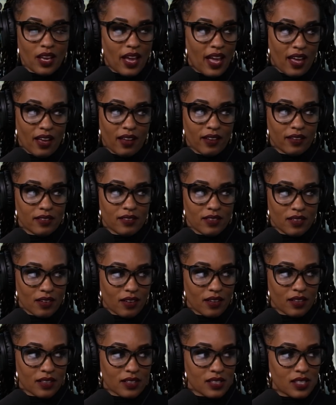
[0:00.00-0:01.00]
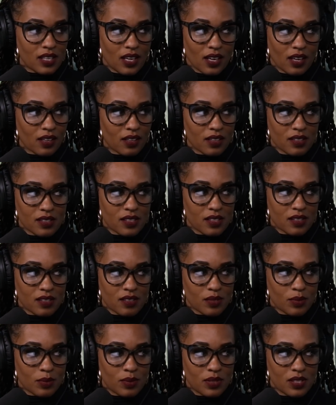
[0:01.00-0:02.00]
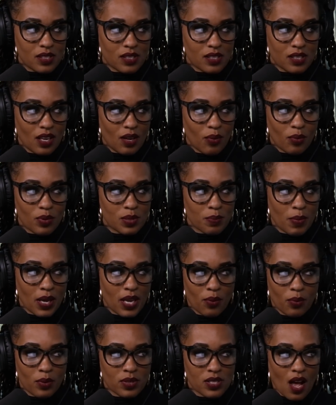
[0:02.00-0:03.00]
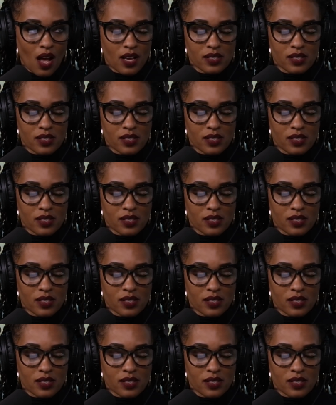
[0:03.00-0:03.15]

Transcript: and you're going to see it cuz it just was it was it was